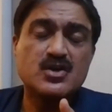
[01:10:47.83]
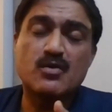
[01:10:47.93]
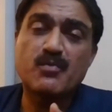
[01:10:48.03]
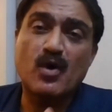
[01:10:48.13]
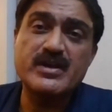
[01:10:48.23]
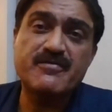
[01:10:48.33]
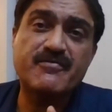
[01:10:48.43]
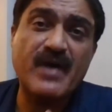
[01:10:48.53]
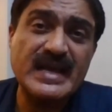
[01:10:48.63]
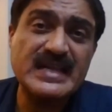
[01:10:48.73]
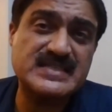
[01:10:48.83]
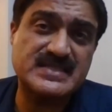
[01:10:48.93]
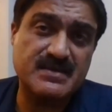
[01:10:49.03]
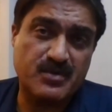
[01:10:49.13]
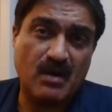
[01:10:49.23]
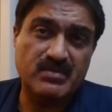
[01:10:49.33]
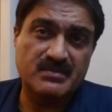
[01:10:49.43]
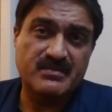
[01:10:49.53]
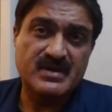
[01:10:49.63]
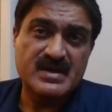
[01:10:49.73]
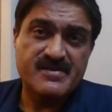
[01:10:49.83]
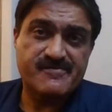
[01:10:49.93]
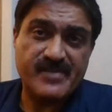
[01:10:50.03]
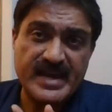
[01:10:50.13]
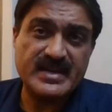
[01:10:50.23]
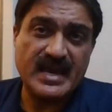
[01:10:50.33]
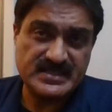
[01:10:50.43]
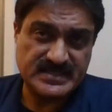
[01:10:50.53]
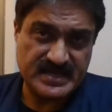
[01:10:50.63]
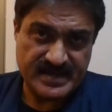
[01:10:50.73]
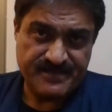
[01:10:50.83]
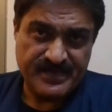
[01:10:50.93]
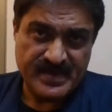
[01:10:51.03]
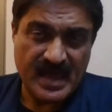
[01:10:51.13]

your body fights the problem very nicely.